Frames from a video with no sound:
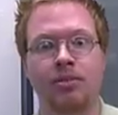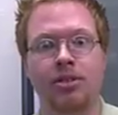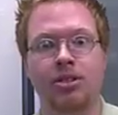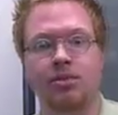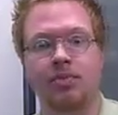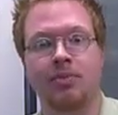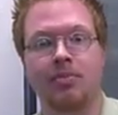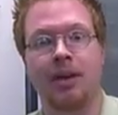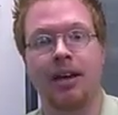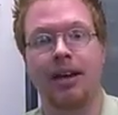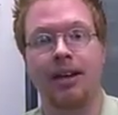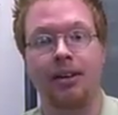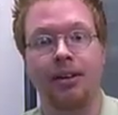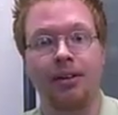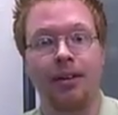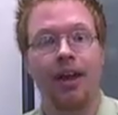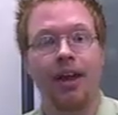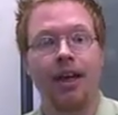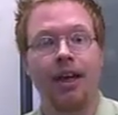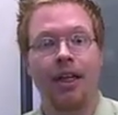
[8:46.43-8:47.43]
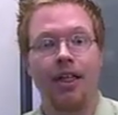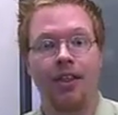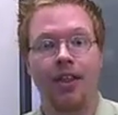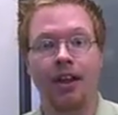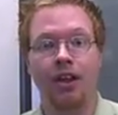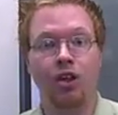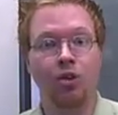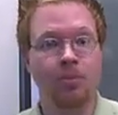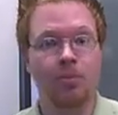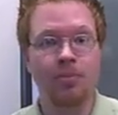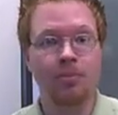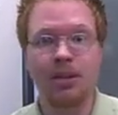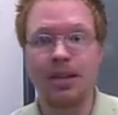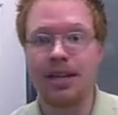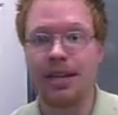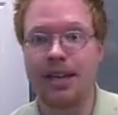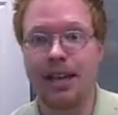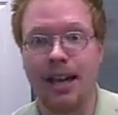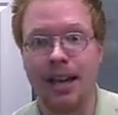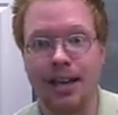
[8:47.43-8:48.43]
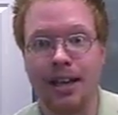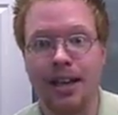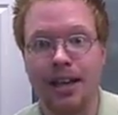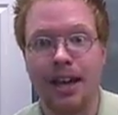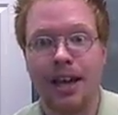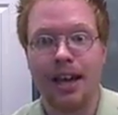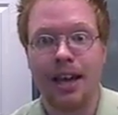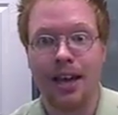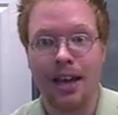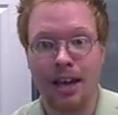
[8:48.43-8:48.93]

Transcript: and Mrs. Banker, than you would be getting